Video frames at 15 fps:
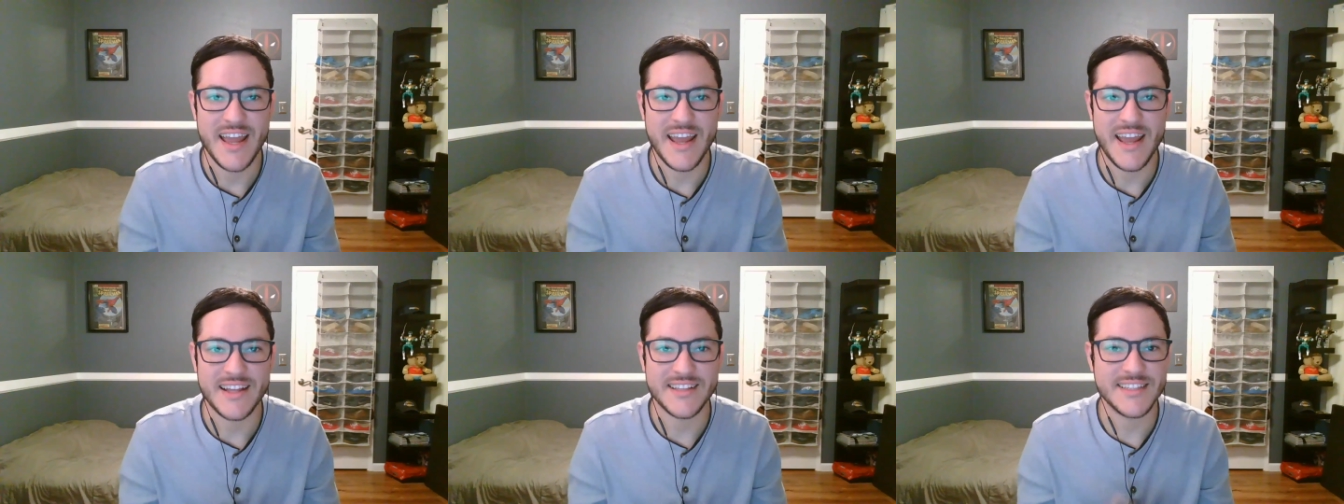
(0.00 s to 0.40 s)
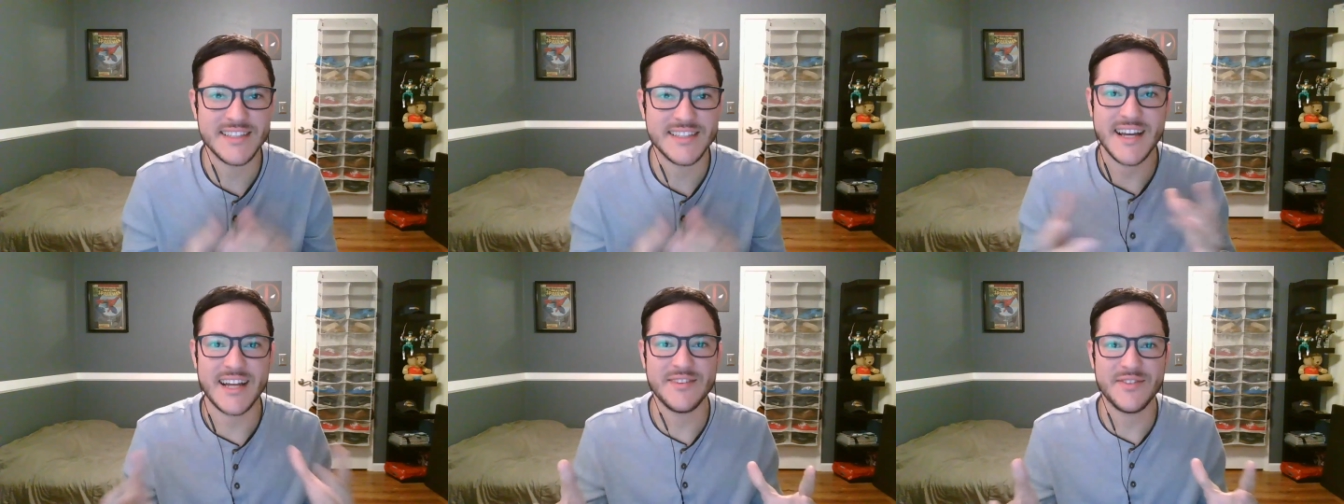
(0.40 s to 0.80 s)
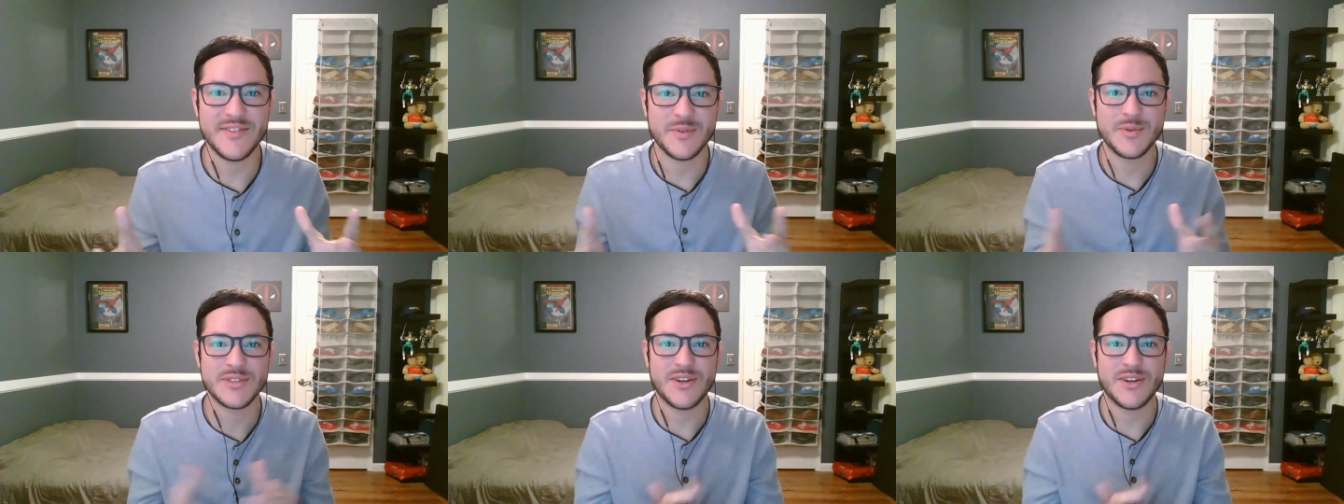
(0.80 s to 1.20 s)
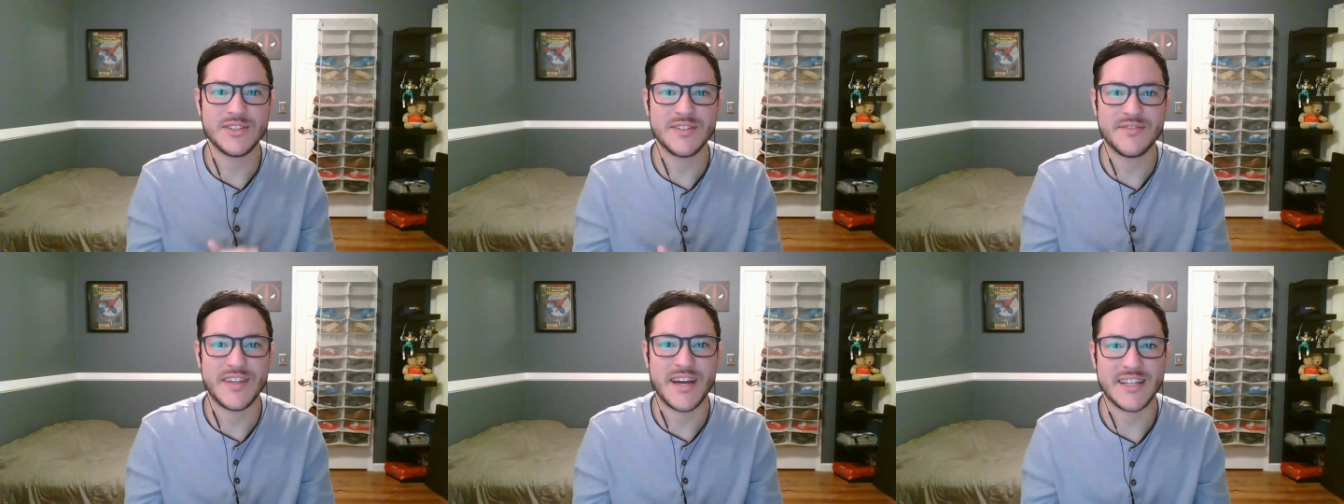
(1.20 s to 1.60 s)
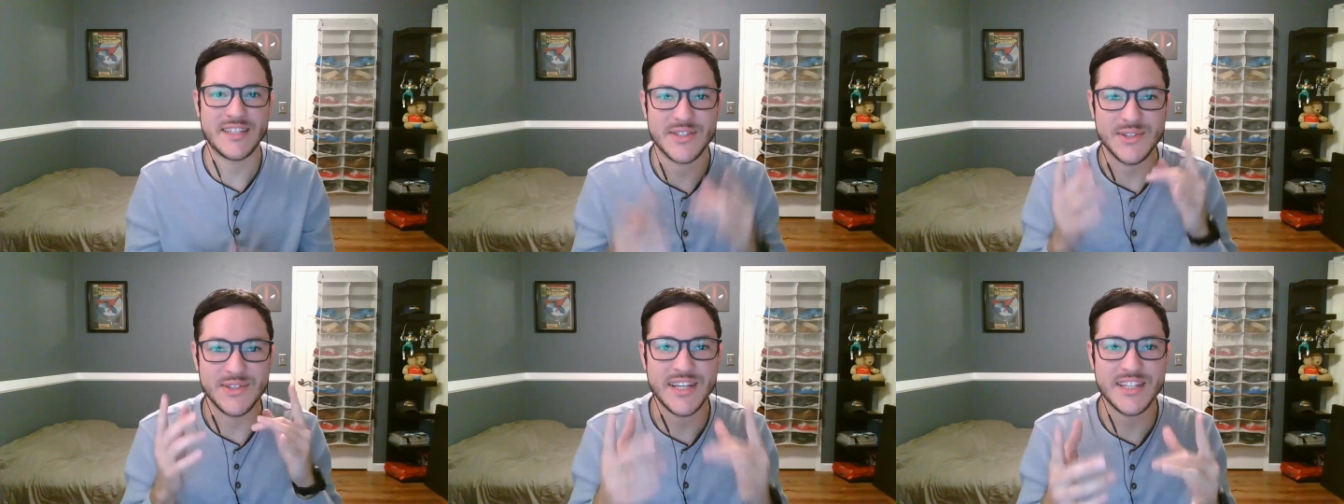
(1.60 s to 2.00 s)
And this is kind of a result of that.
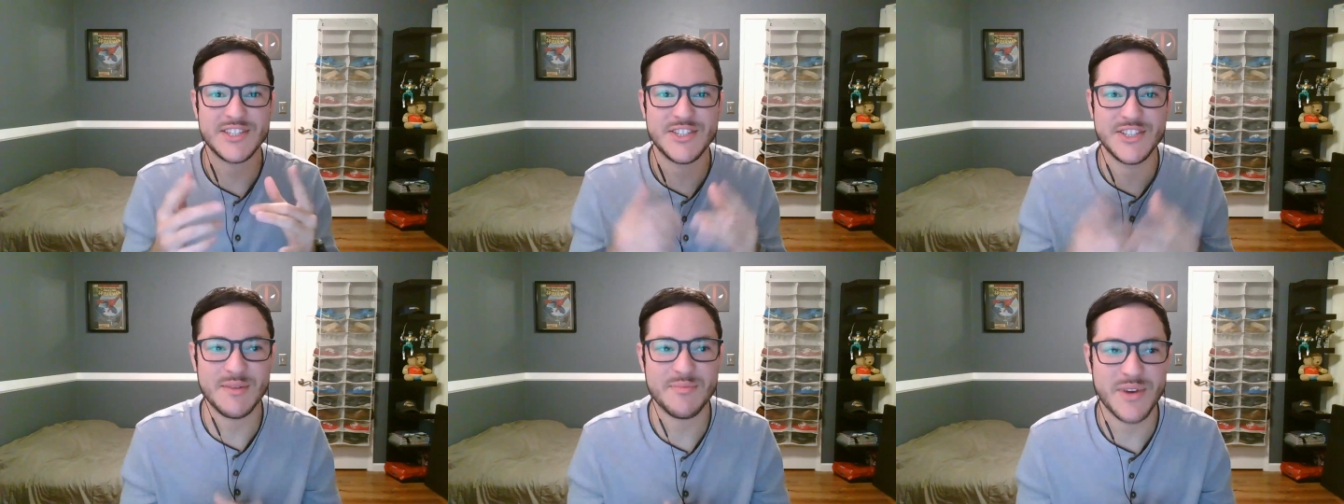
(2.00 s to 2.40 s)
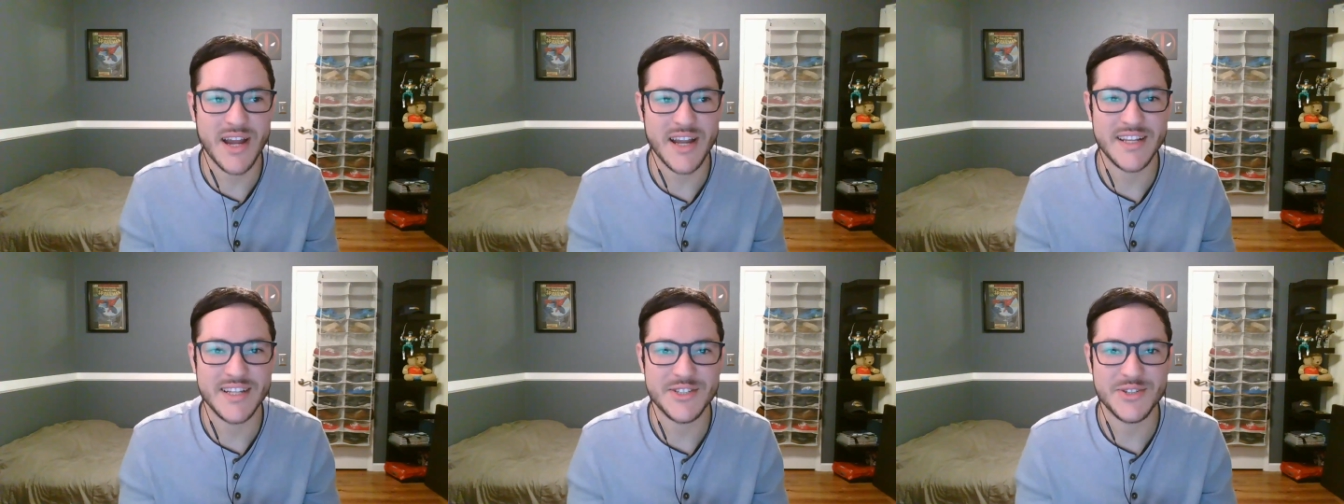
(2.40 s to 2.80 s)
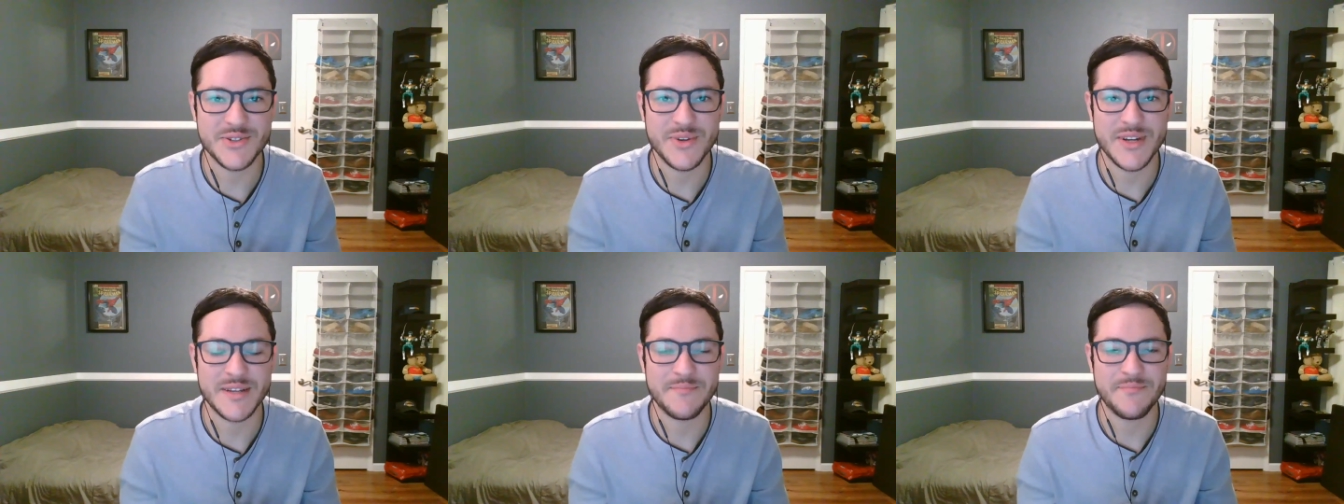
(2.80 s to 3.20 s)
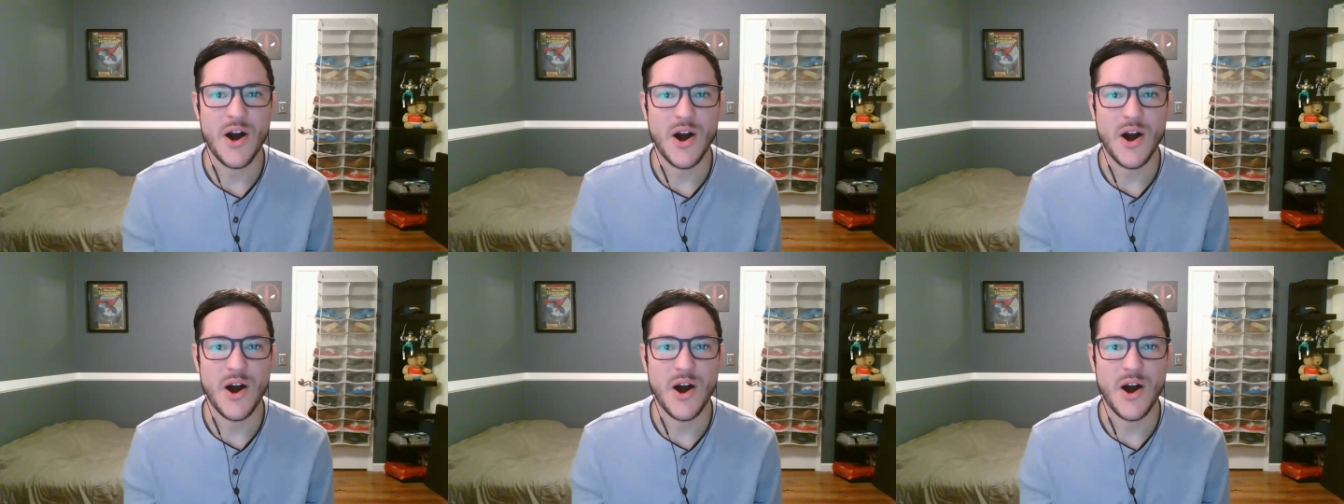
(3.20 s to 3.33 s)
So let's jump right into it.